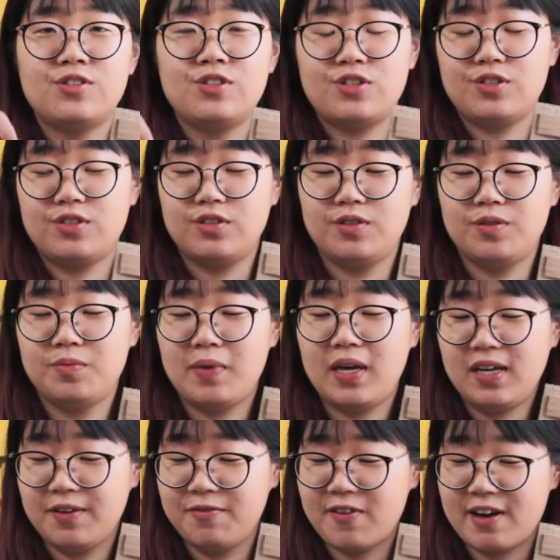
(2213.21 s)
to
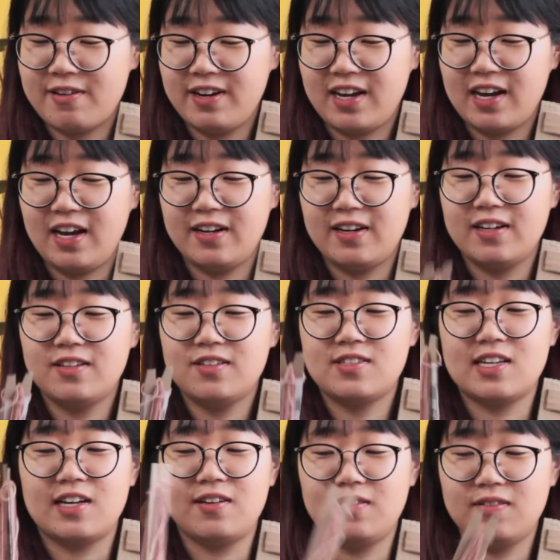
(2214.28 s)
make it variegated,
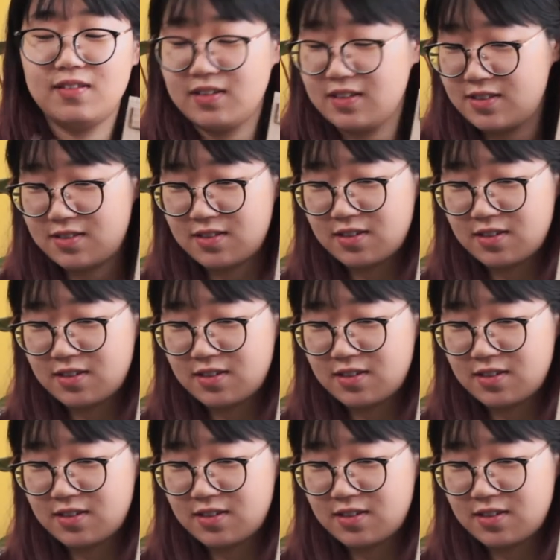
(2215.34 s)
so it's